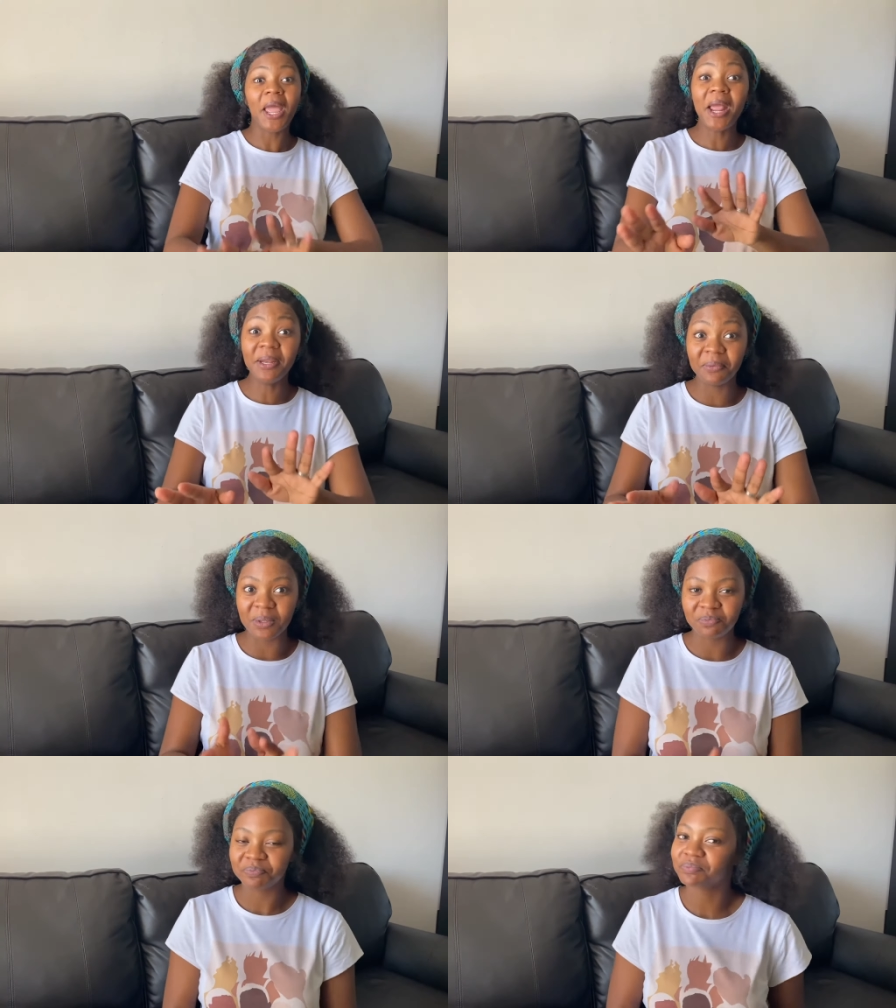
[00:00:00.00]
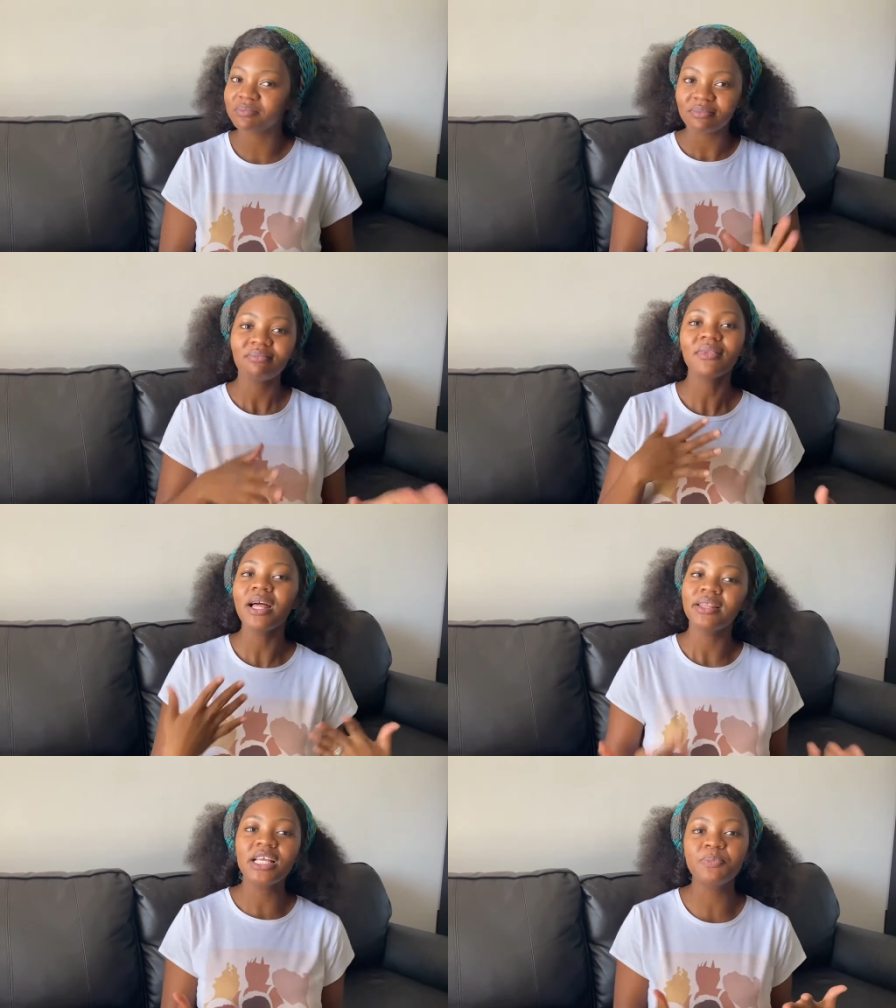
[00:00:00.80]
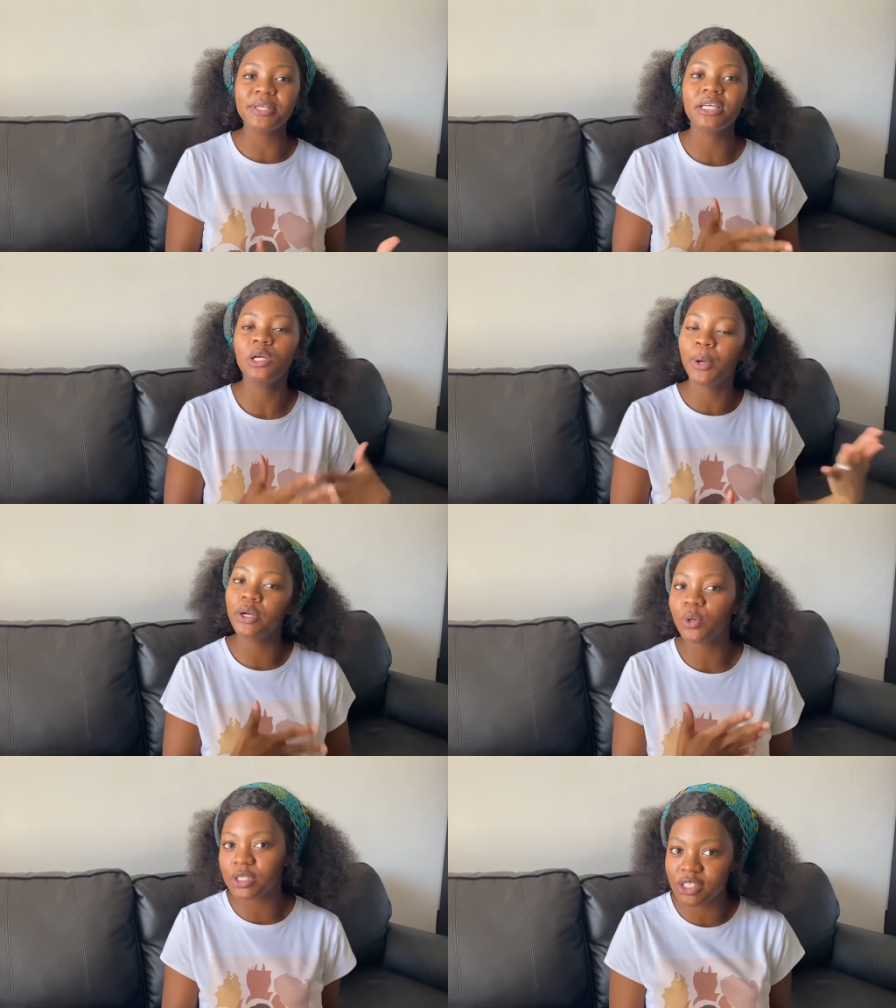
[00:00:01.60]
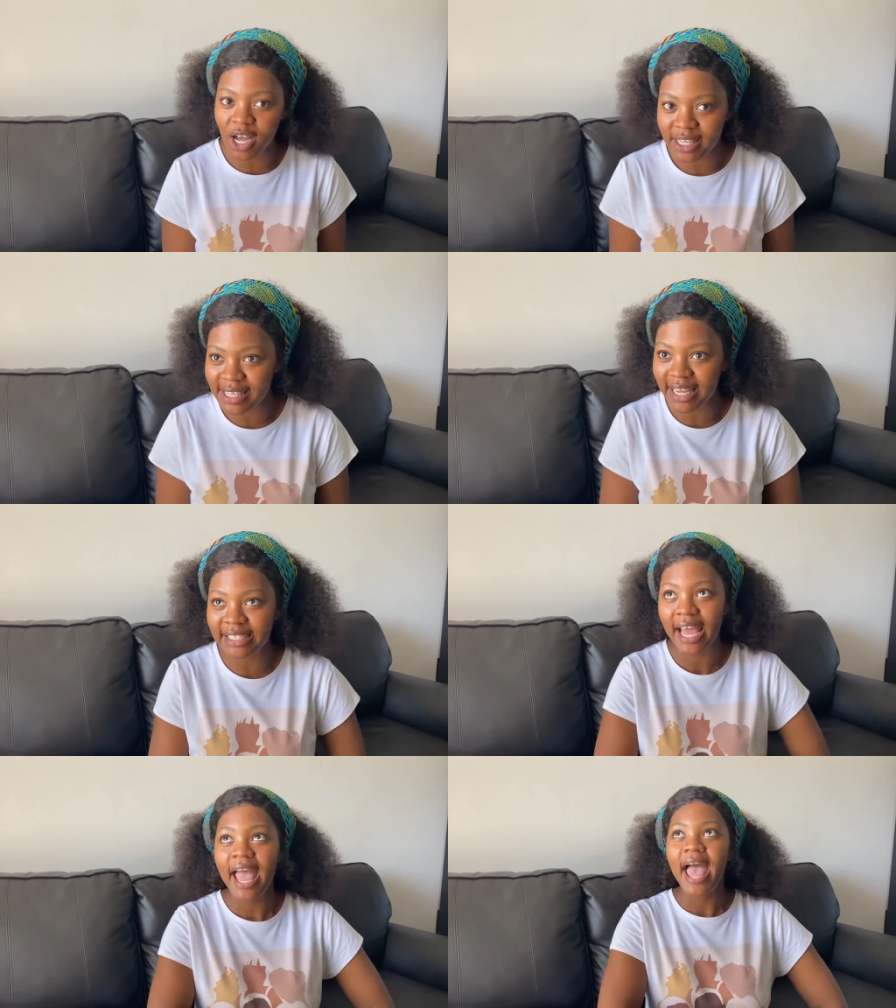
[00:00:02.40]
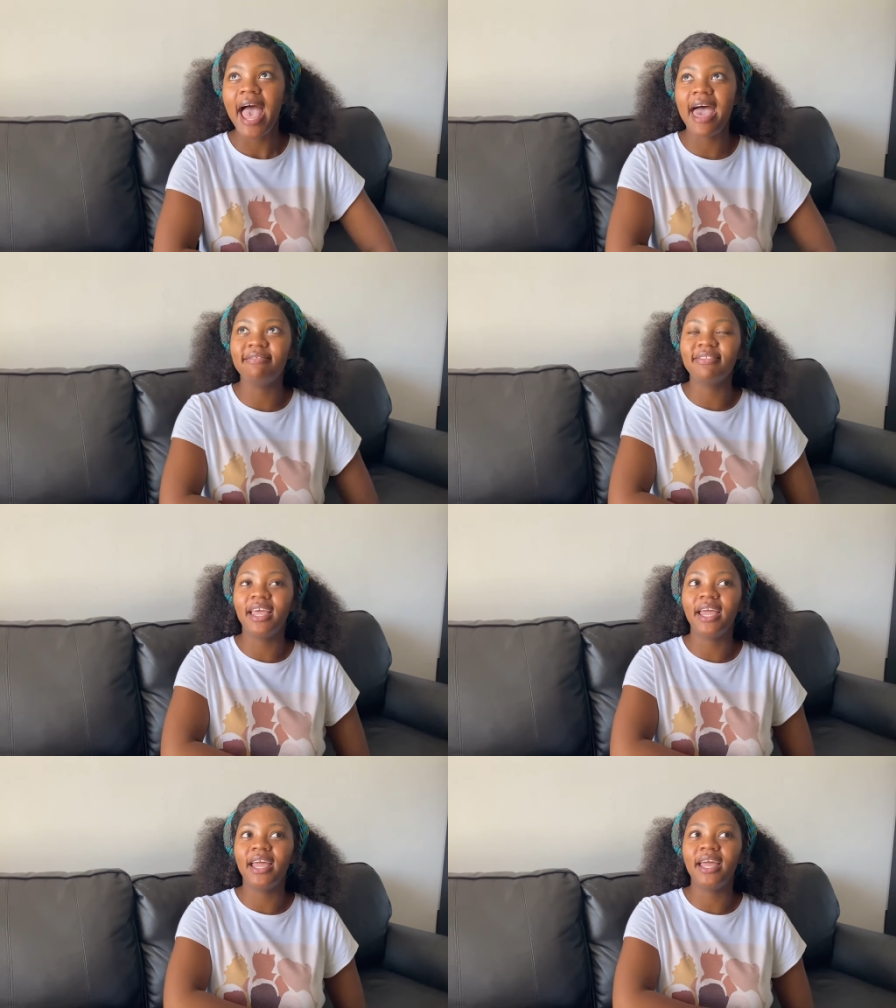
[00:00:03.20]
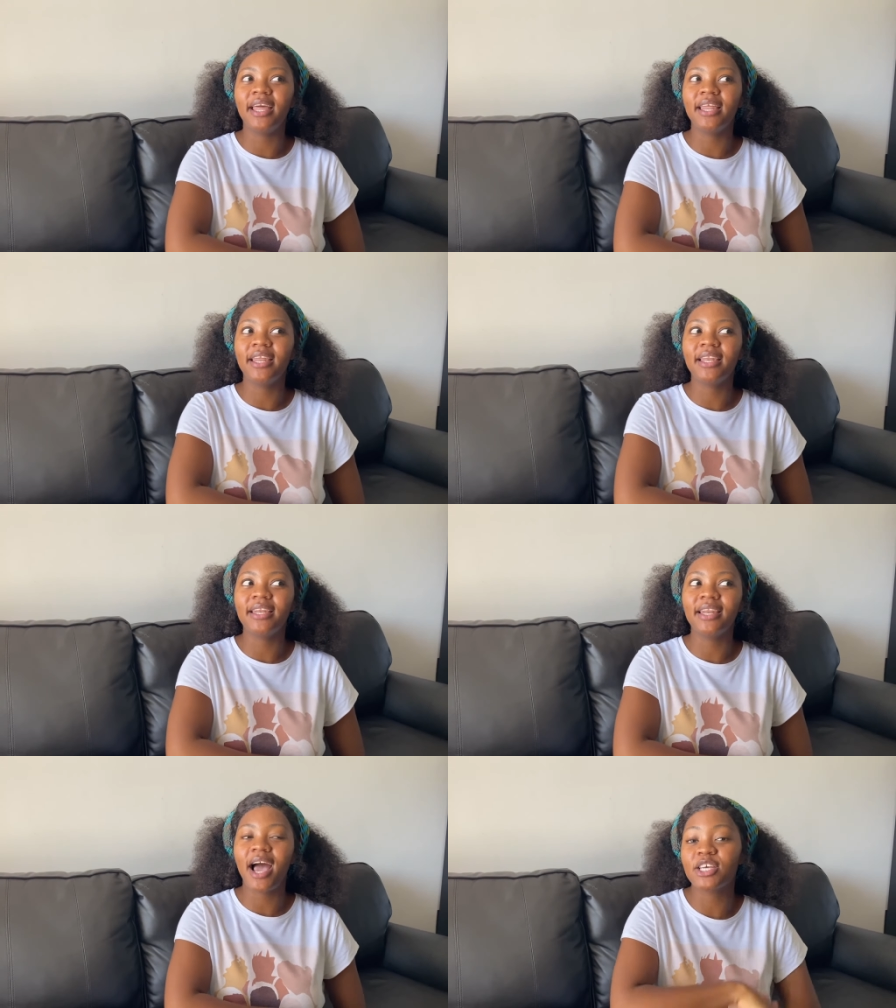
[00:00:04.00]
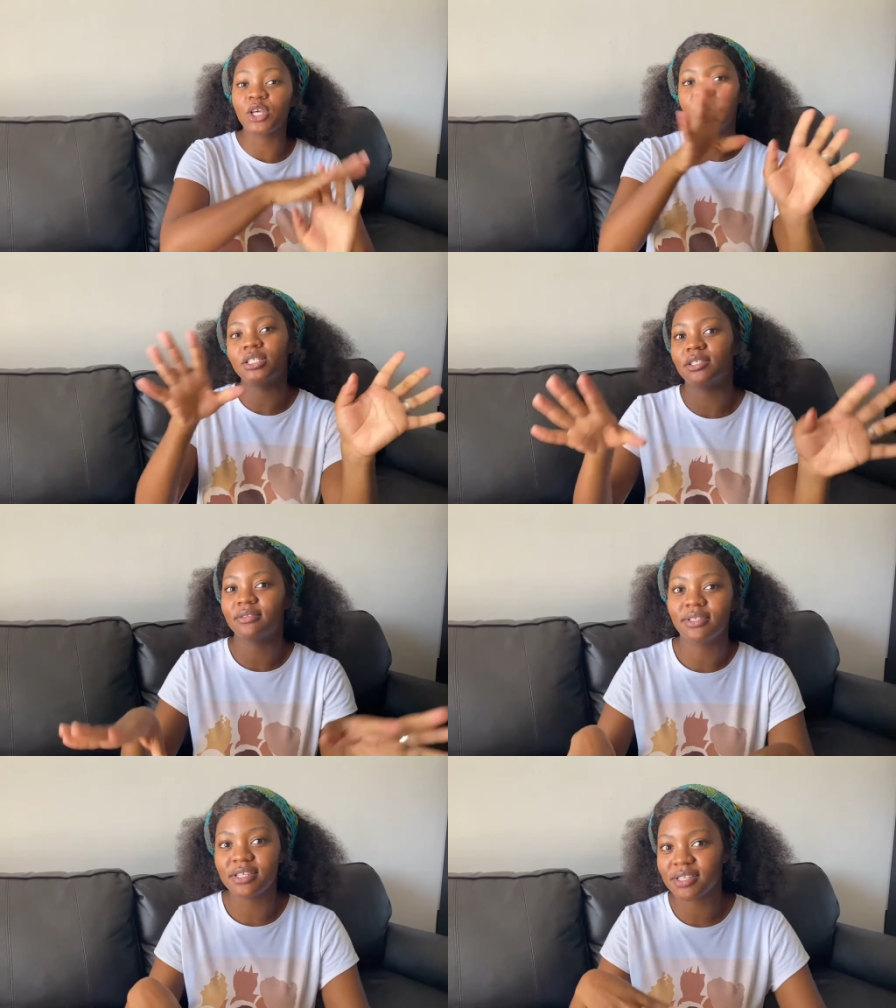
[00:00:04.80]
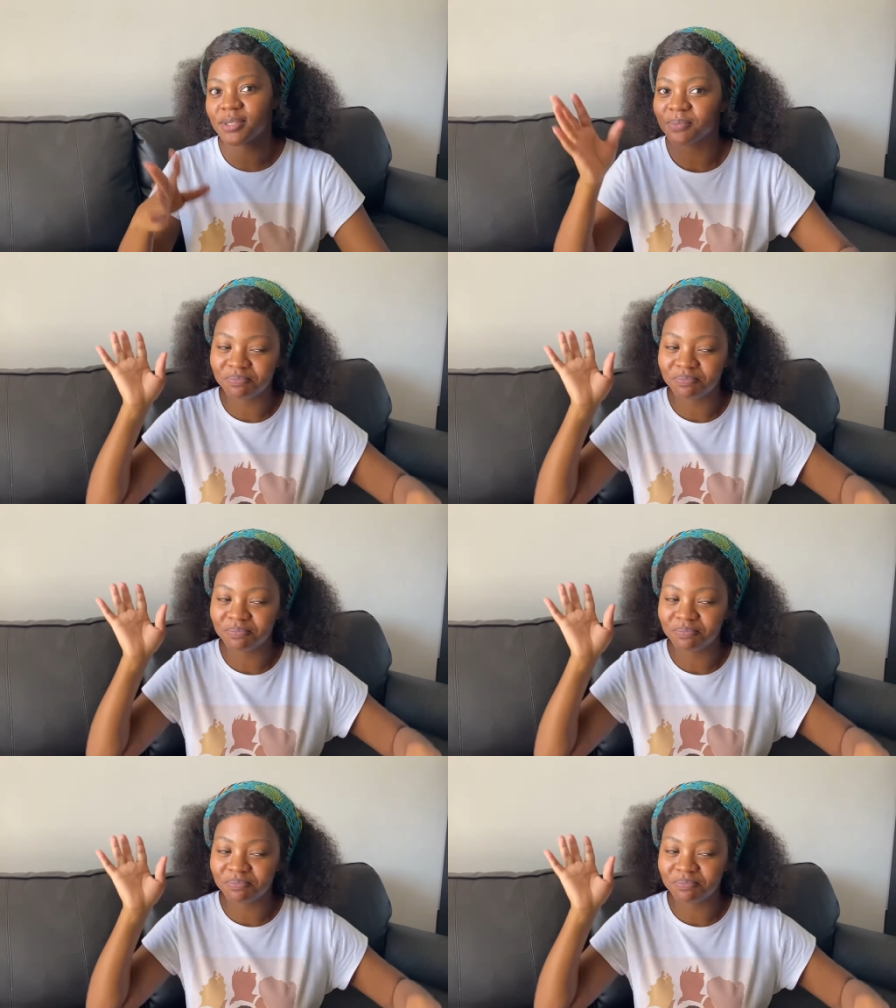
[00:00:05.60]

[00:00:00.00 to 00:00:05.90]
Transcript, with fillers: Anyway, that's basically where it all started, and then I started this